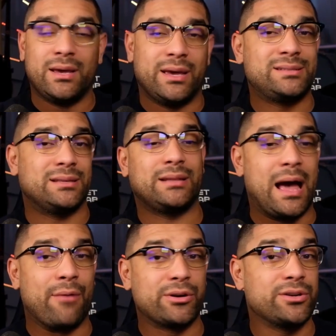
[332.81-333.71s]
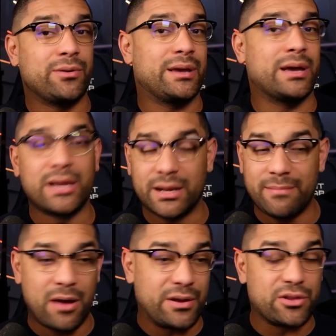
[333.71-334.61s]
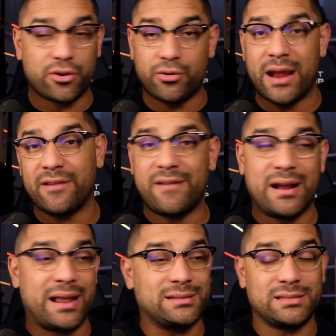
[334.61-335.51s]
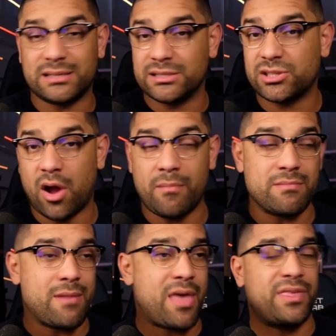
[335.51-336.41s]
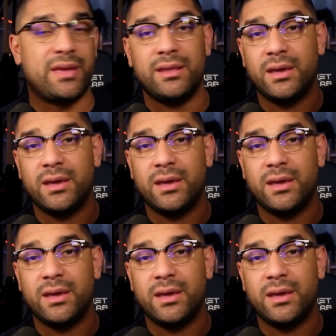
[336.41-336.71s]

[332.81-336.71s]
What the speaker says: It's a lot. We're doing a good amount, either creative finances, installment method.